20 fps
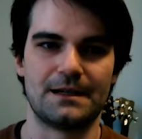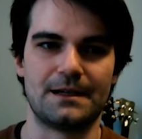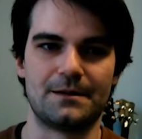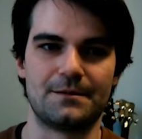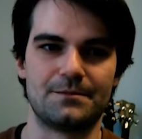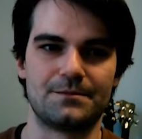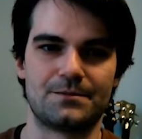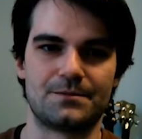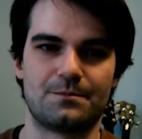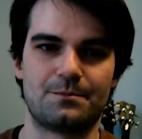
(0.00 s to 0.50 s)

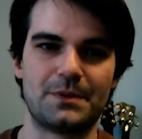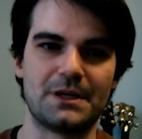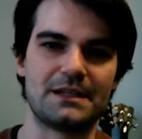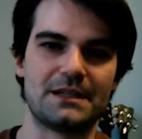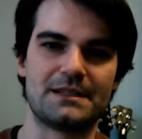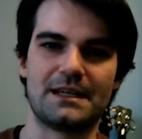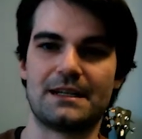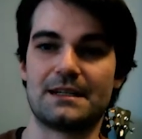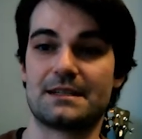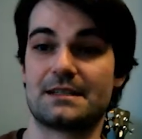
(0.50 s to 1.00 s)
big data
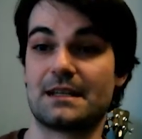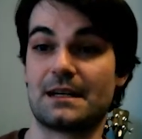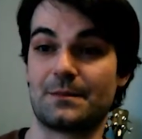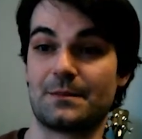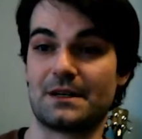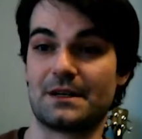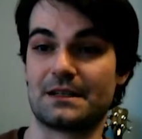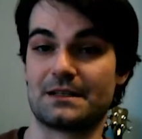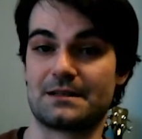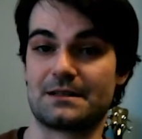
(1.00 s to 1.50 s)
set I'm going to
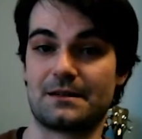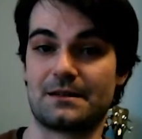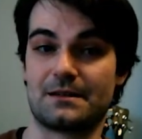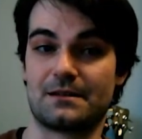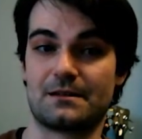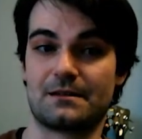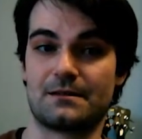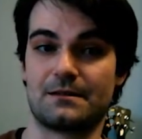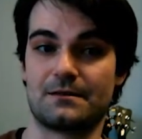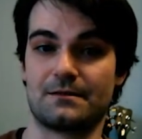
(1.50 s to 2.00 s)

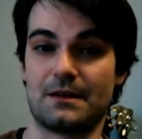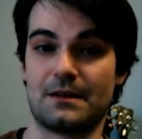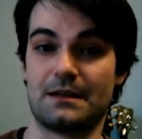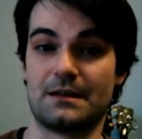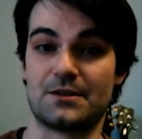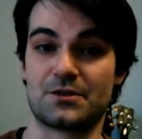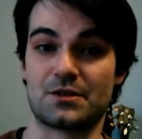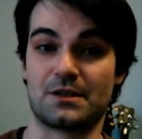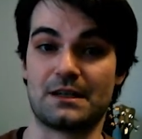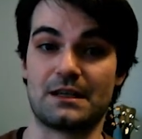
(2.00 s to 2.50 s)
initially
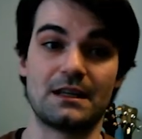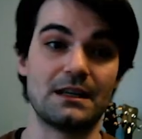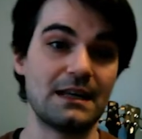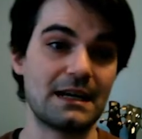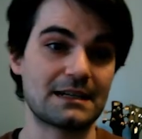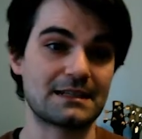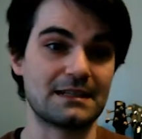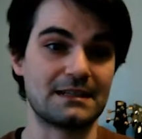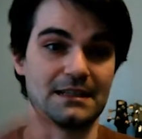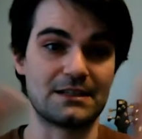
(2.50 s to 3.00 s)
collect and
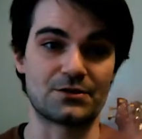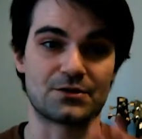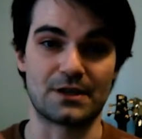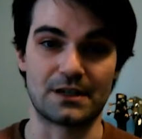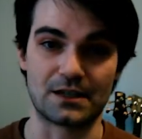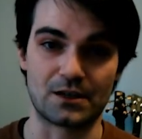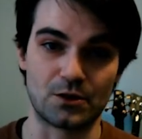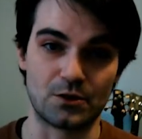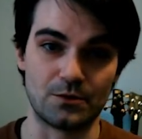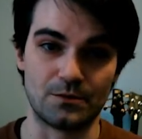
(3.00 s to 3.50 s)
then try to
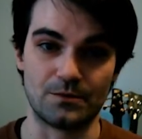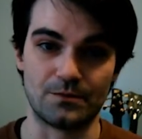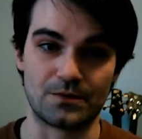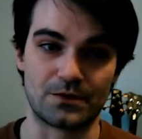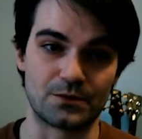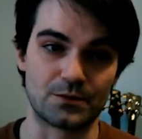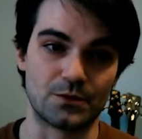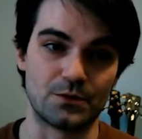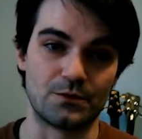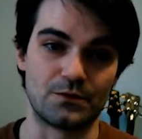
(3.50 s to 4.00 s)
comb
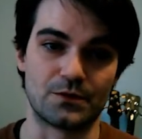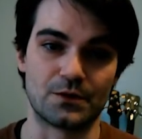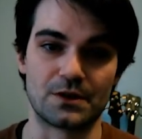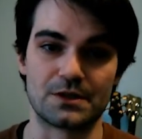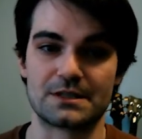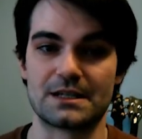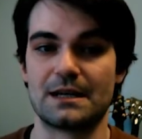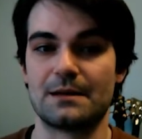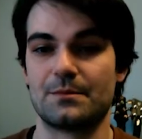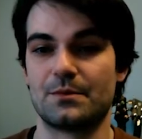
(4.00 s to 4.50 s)
through for
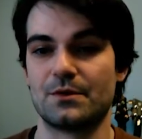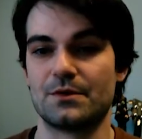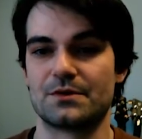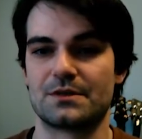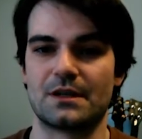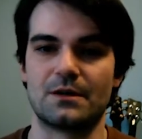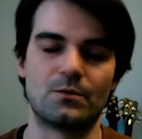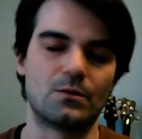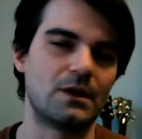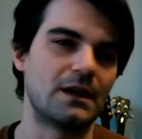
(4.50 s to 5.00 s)
examples, and
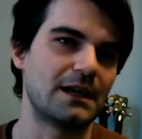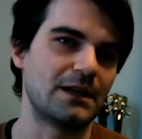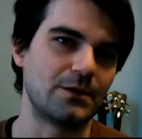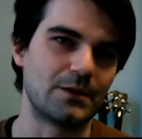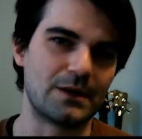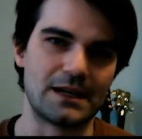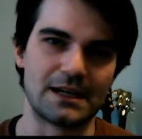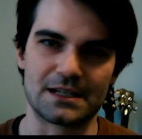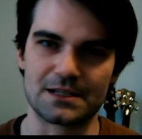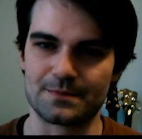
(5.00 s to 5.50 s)
why do I
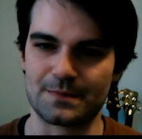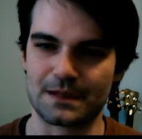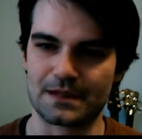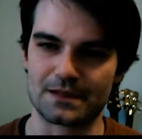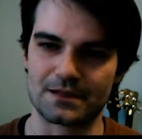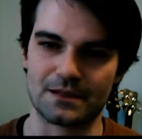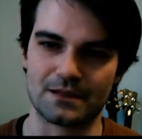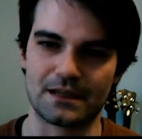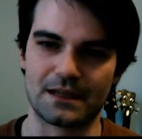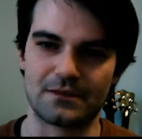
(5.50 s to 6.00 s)
expect to
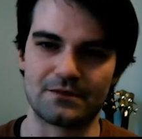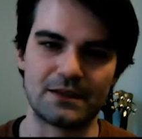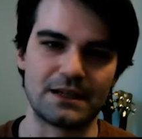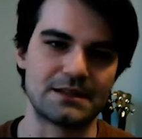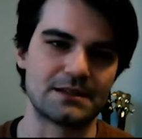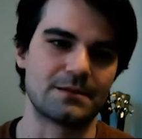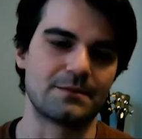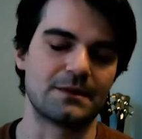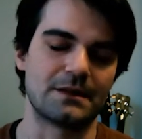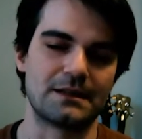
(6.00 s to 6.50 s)
like find something
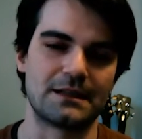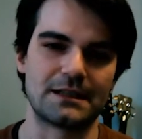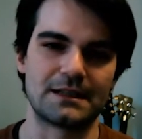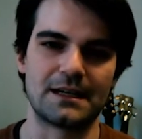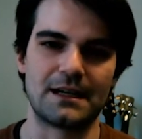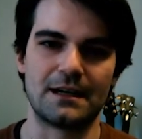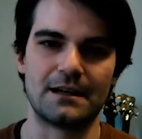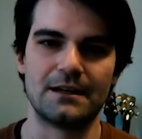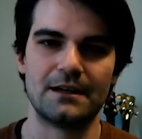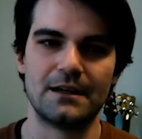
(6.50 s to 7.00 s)
like that,
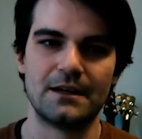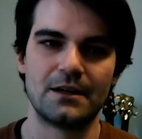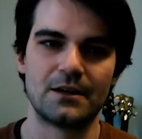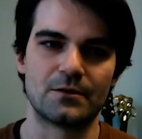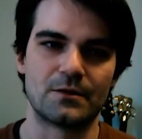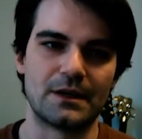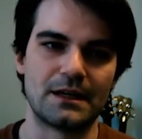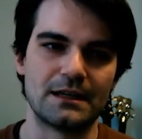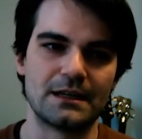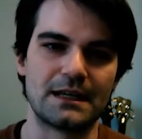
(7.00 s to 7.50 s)
right?
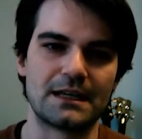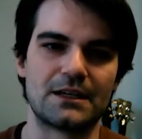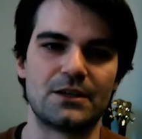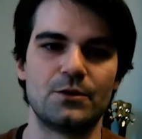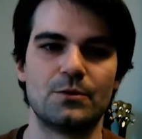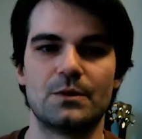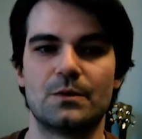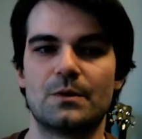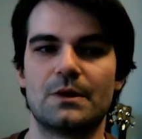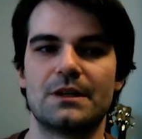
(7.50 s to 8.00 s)
Like you would
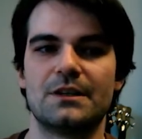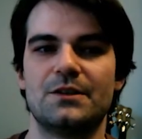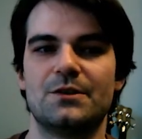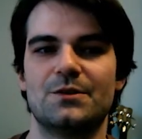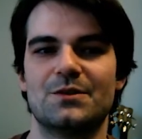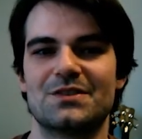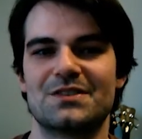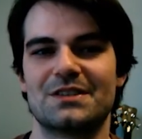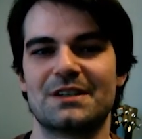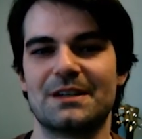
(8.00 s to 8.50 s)
want to use
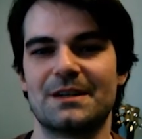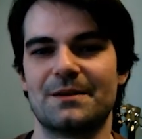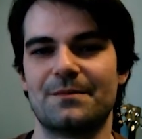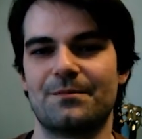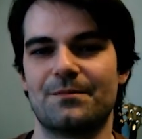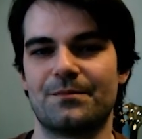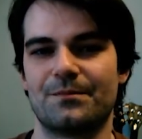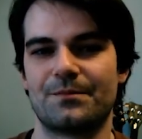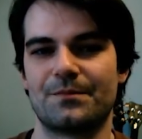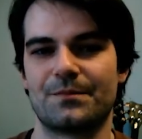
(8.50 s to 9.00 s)

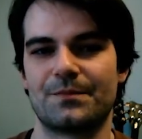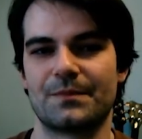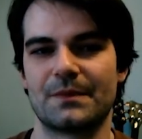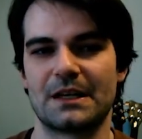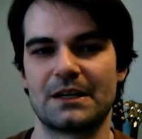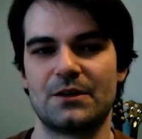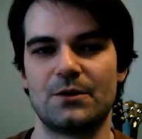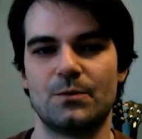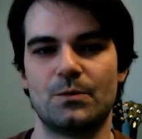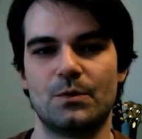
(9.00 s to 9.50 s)
like you
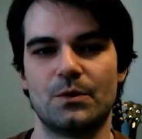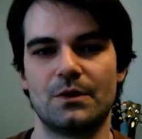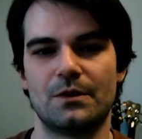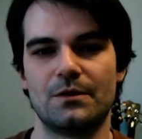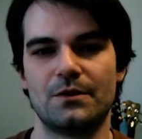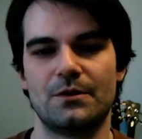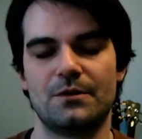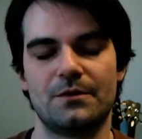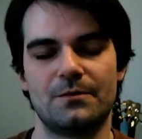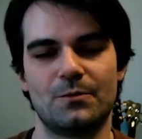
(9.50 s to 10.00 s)

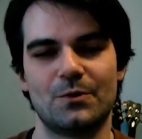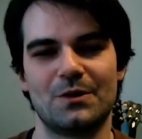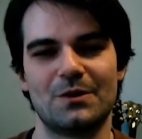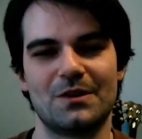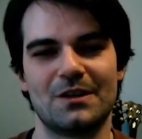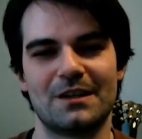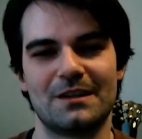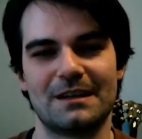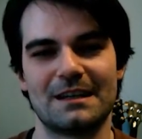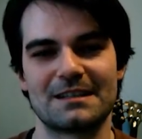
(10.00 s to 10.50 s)
wouldn't
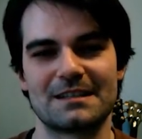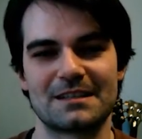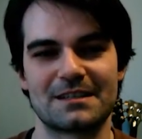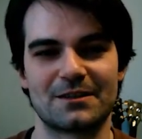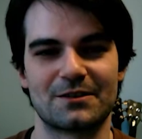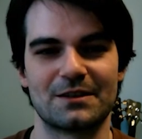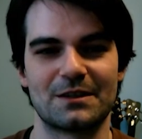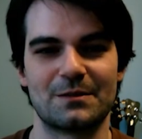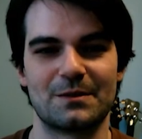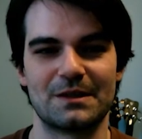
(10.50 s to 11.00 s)
necessarily
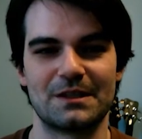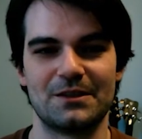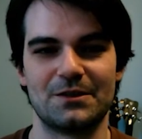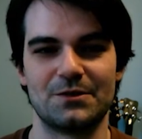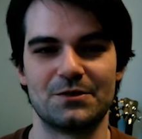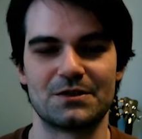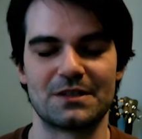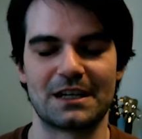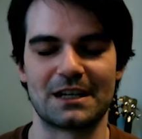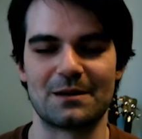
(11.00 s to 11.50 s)
want to use like
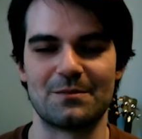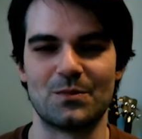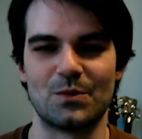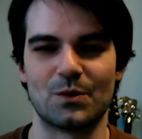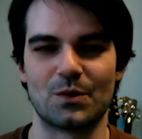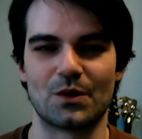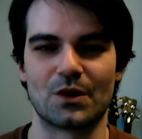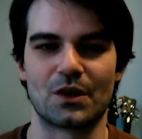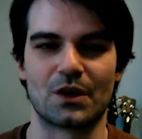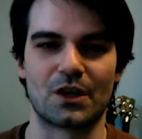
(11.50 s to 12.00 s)
a more
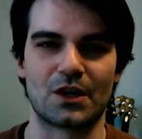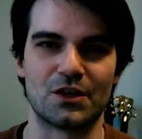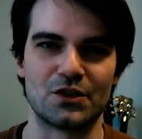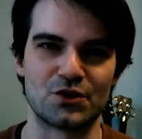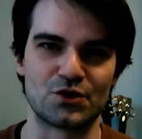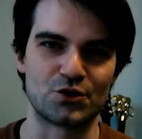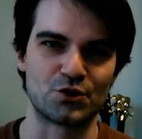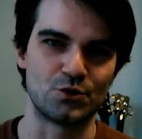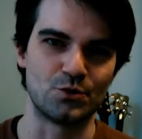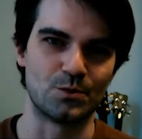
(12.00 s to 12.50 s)

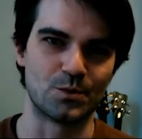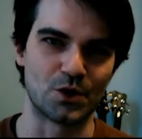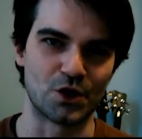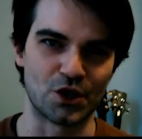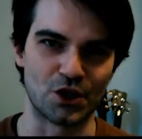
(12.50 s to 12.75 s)
consumer